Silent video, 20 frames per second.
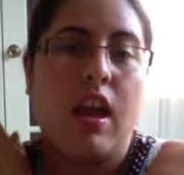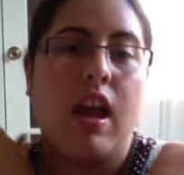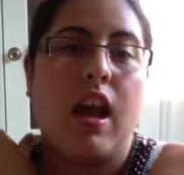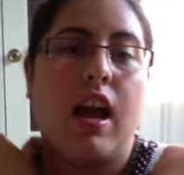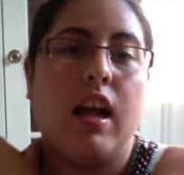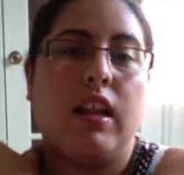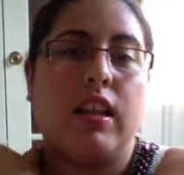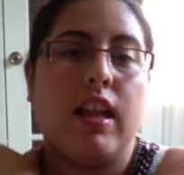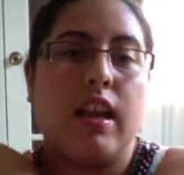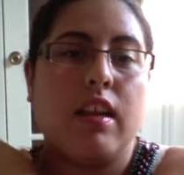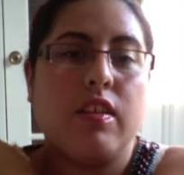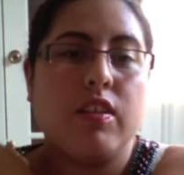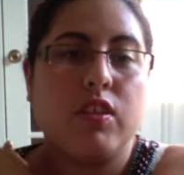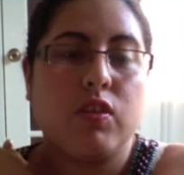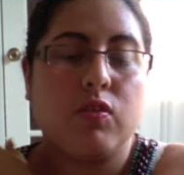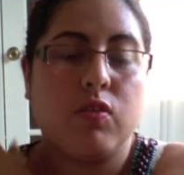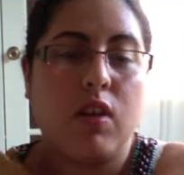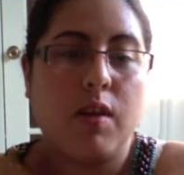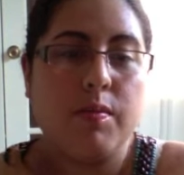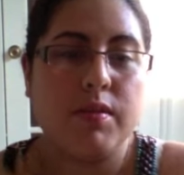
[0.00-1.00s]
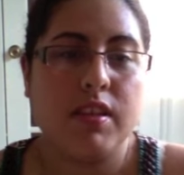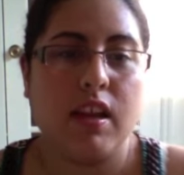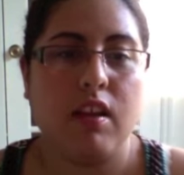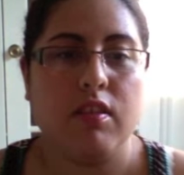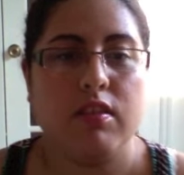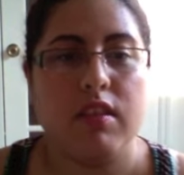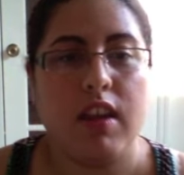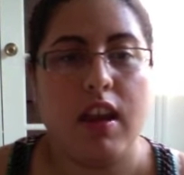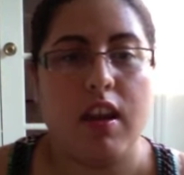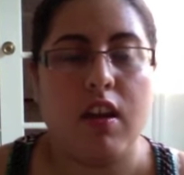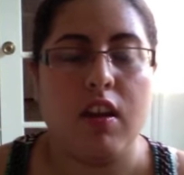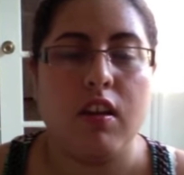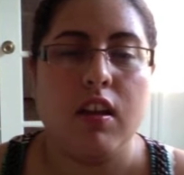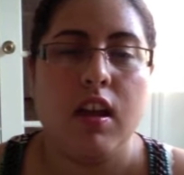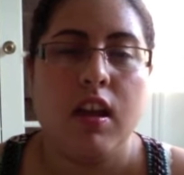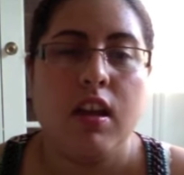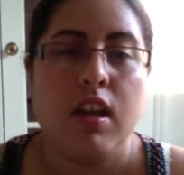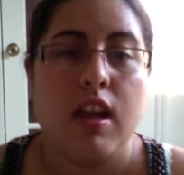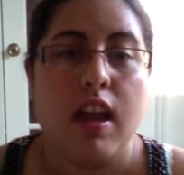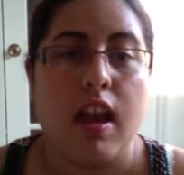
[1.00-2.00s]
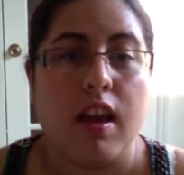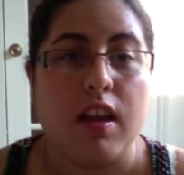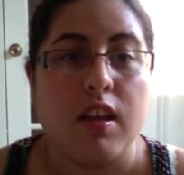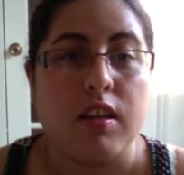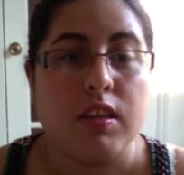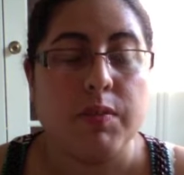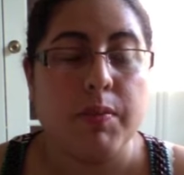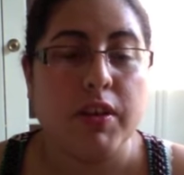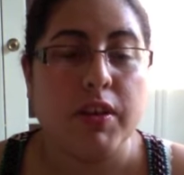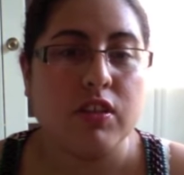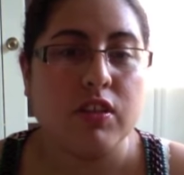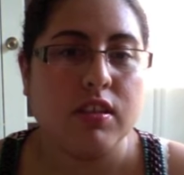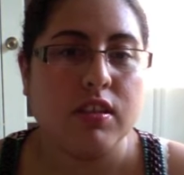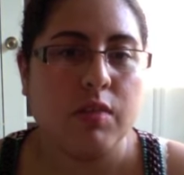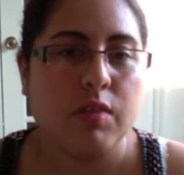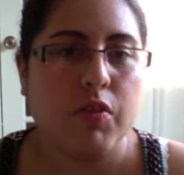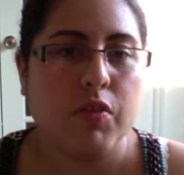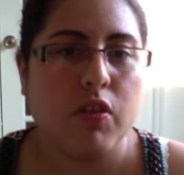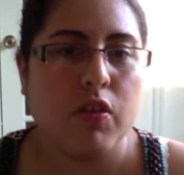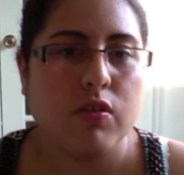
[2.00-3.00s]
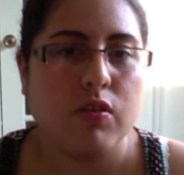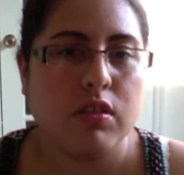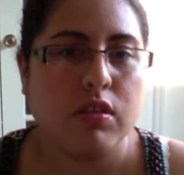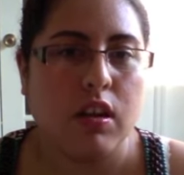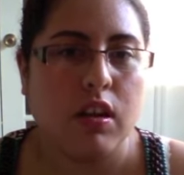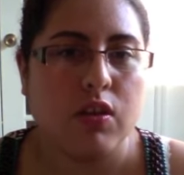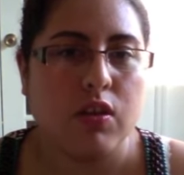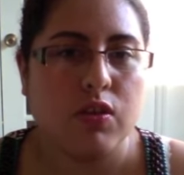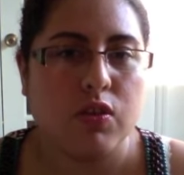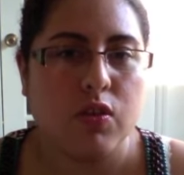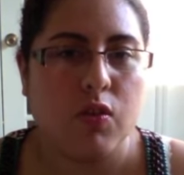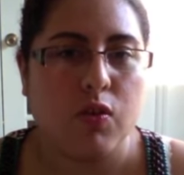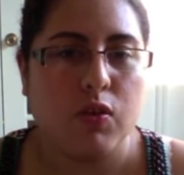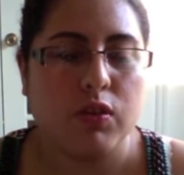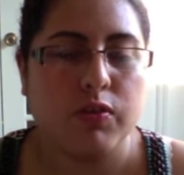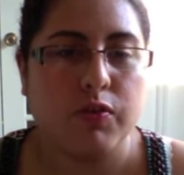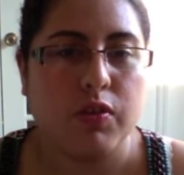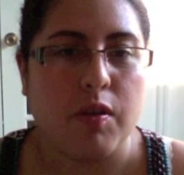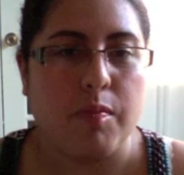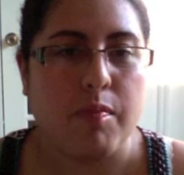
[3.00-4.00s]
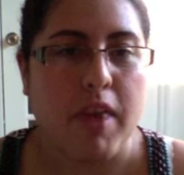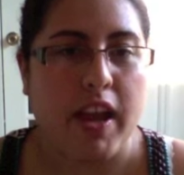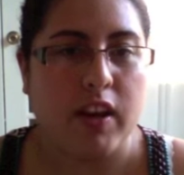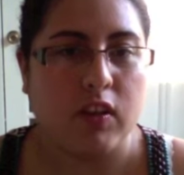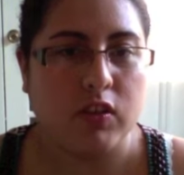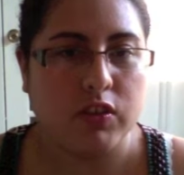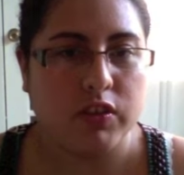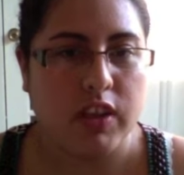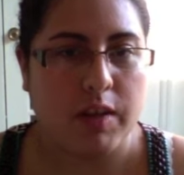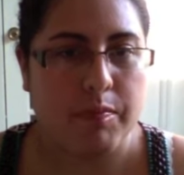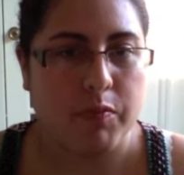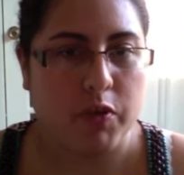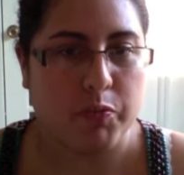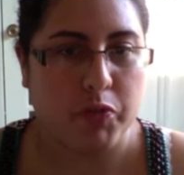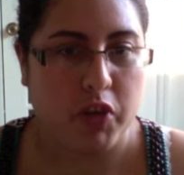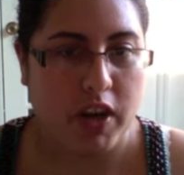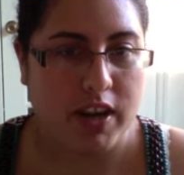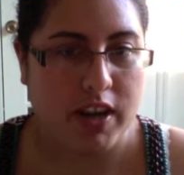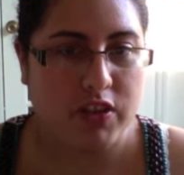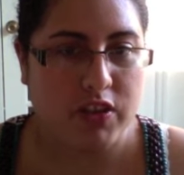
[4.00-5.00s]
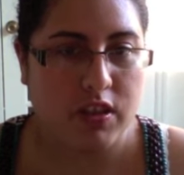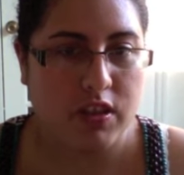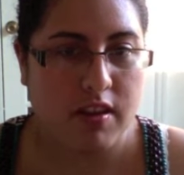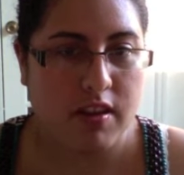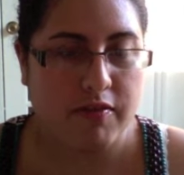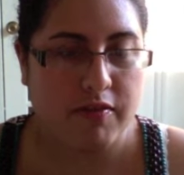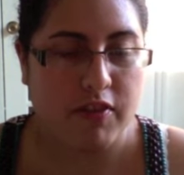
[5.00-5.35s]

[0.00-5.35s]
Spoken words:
A lot of the scrubs out there, especially some of those that are sold for microdermabrasion